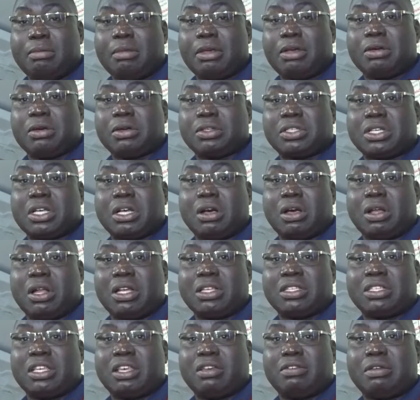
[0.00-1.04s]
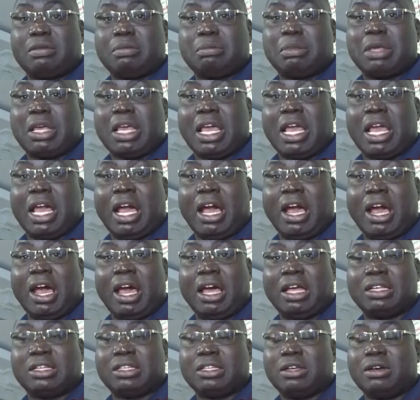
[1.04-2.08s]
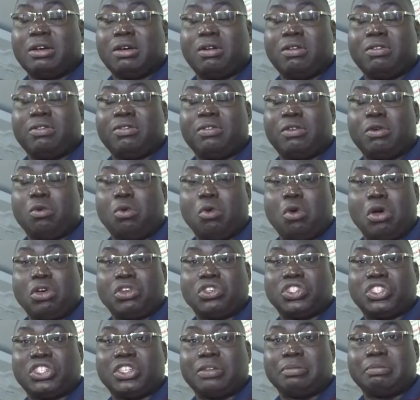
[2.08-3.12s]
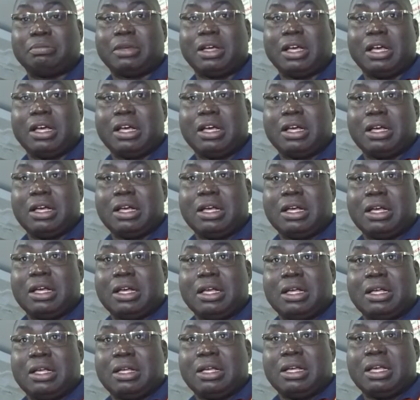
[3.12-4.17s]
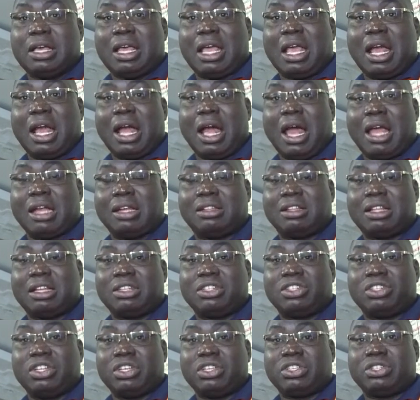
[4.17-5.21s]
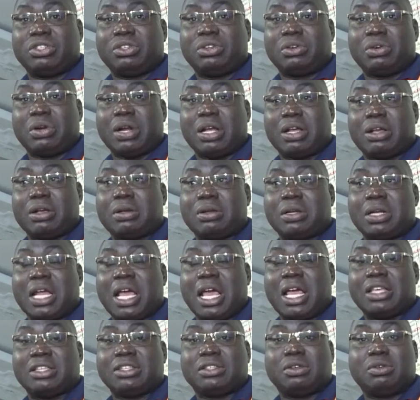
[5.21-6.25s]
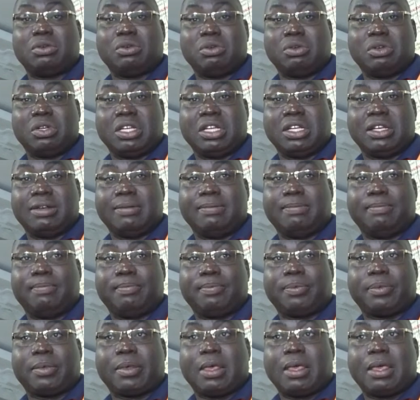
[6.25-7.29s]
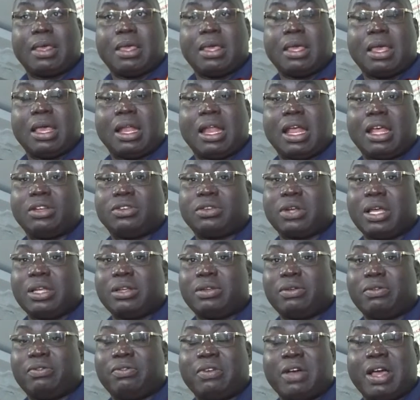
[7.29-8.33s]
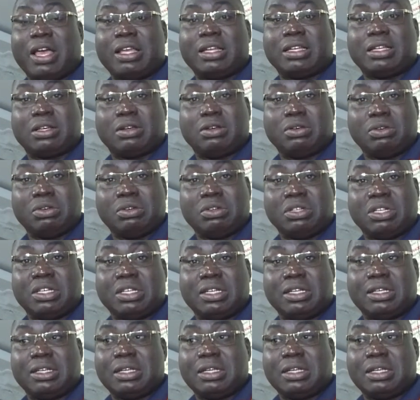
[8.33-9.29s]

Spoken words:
Because God has given me a heart of worship, a heart that seeks to recognize good. And I try to find good